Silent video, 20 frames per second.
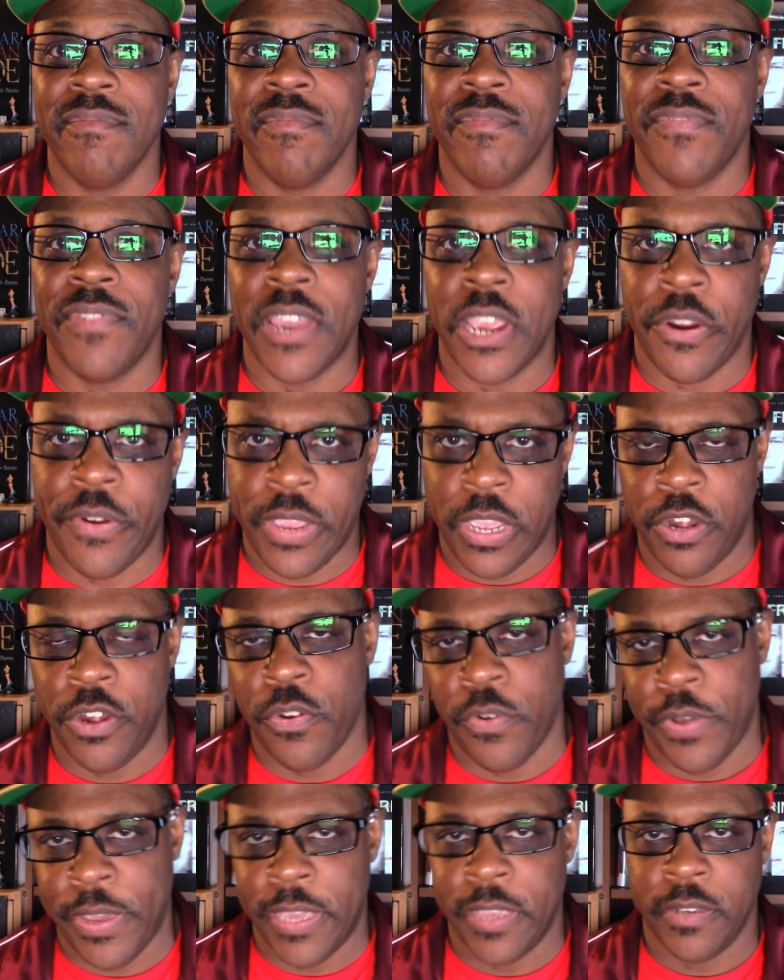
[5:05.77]
very
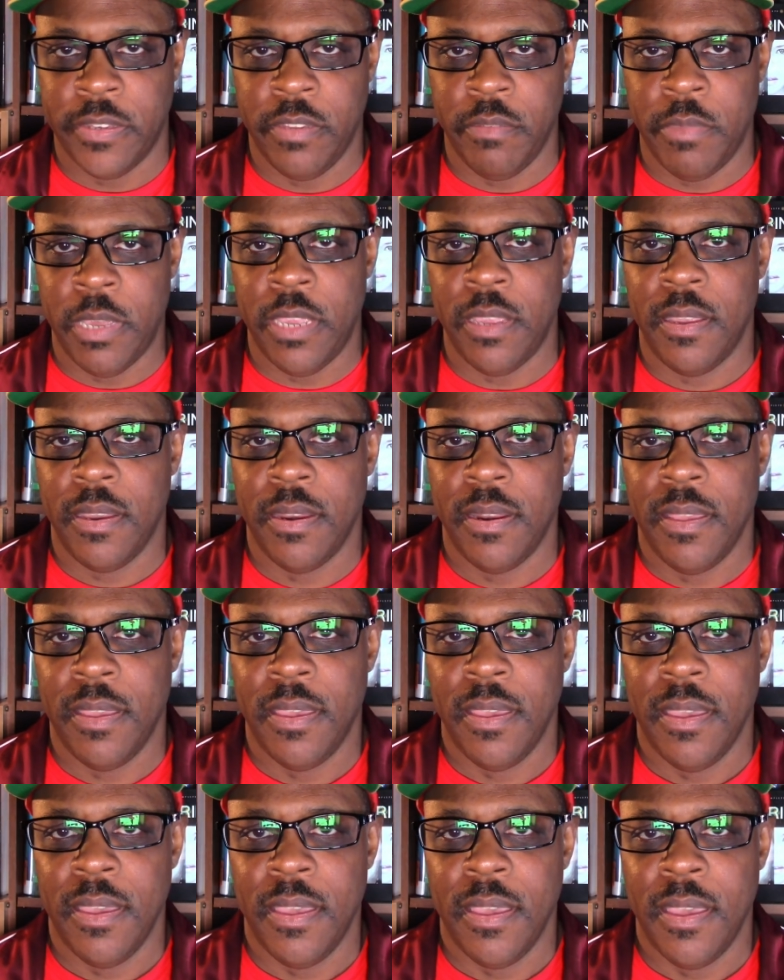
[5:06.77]
annoying to me.
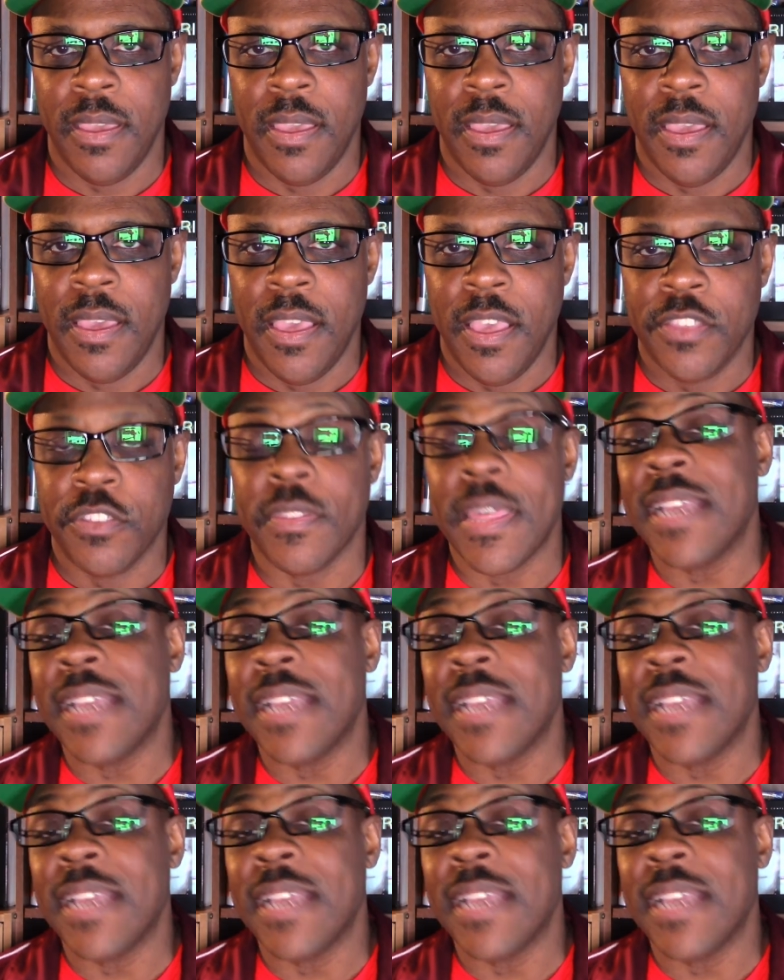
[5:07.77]
So